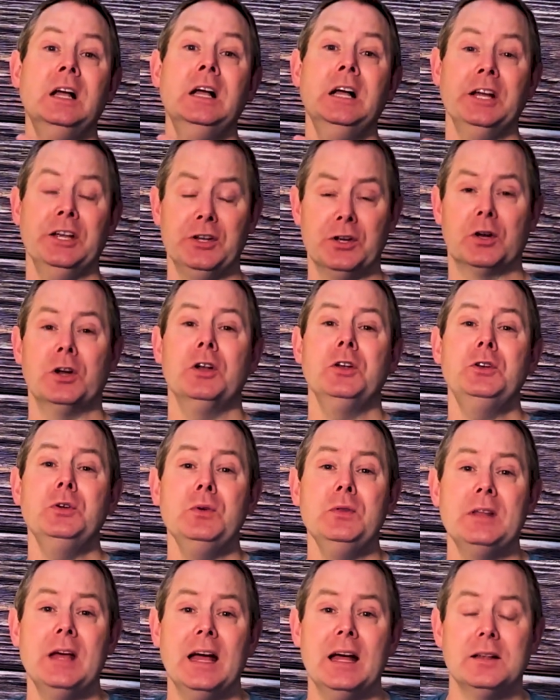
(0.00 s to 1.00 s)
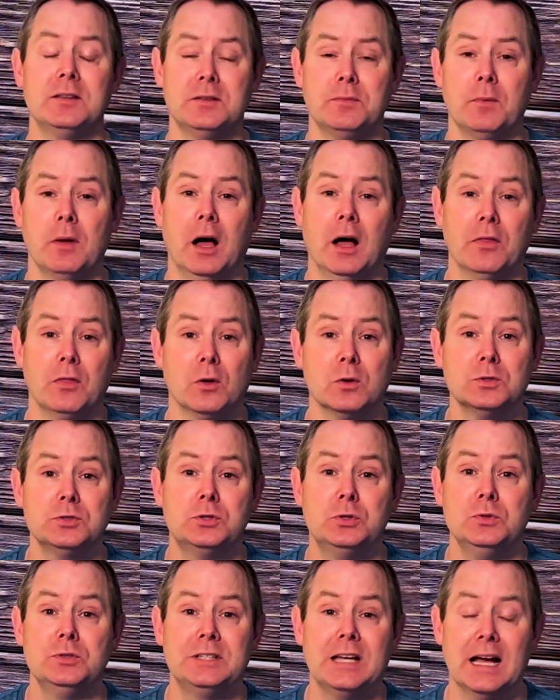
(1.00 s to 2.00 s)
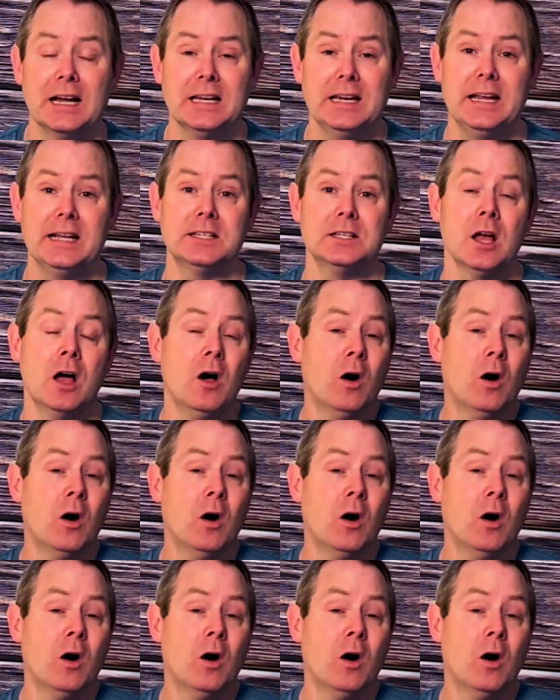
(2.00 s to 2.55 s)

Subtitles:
You're going to do that on those 2 techniques,